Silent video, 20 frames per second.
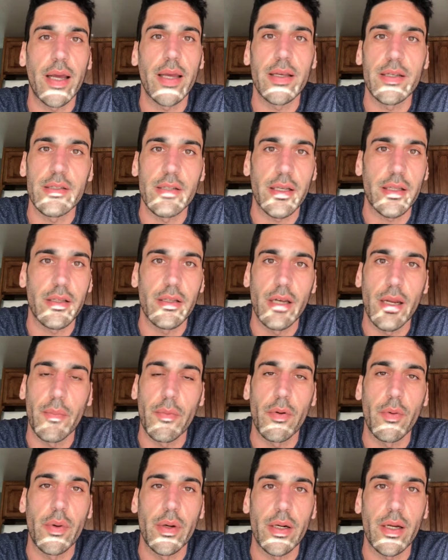He's like the
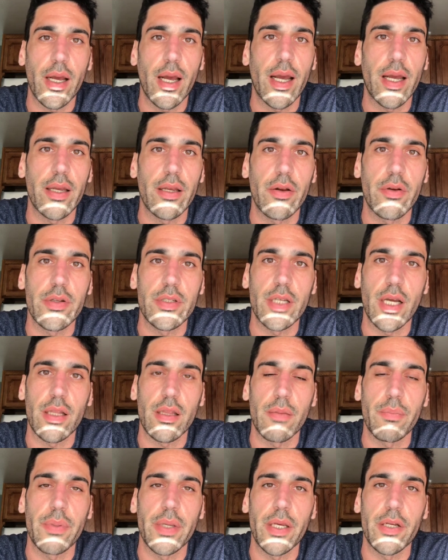#1 guy. You know, he's got the
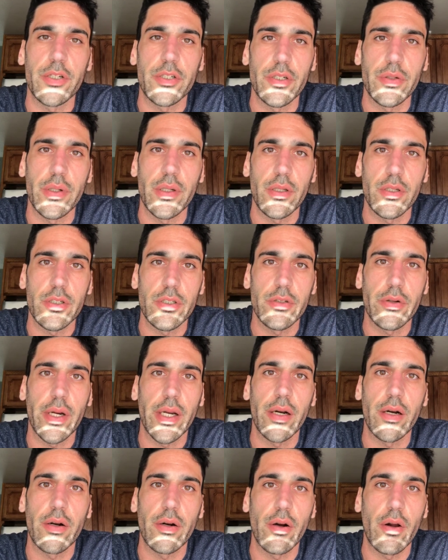Pikachu
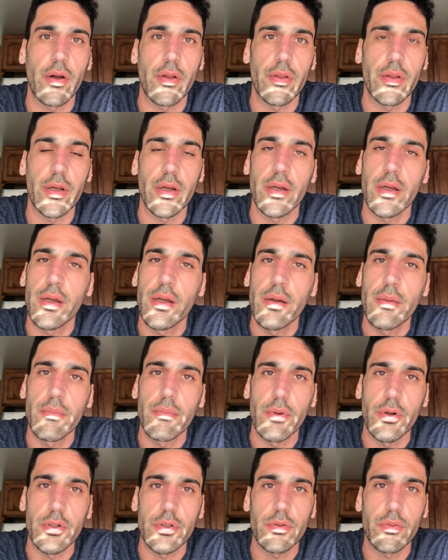illustrator and all the
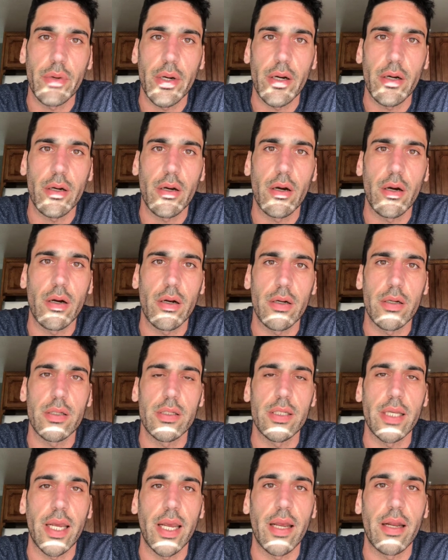most rare cards.
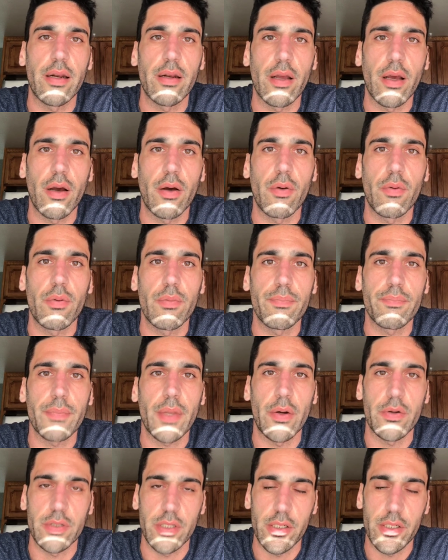And I
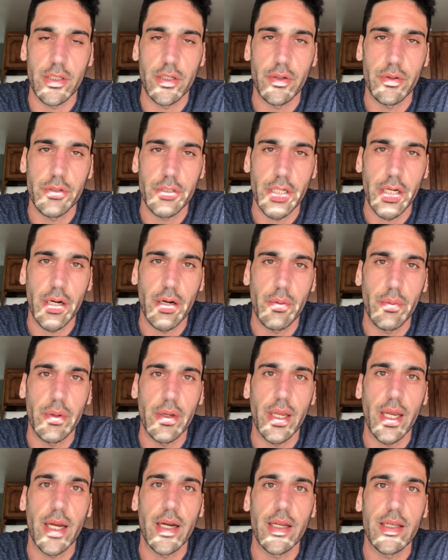was listening to his channel one
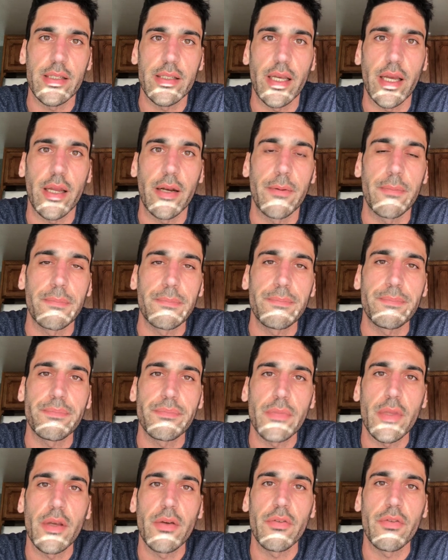day, and he said,
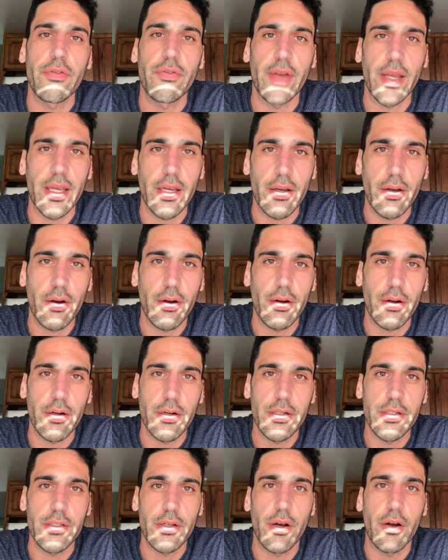fake
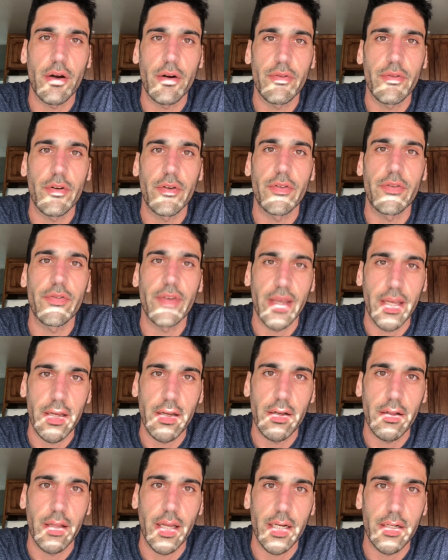cards are for fake
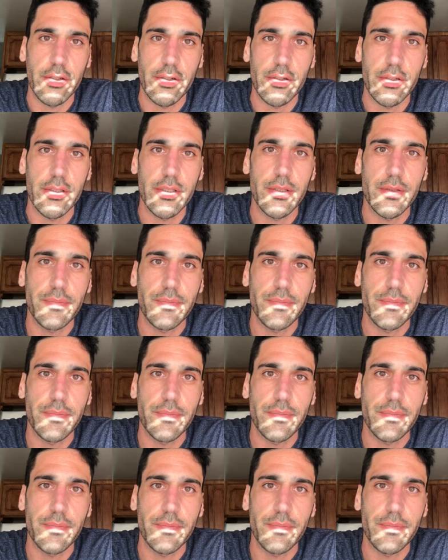collectors.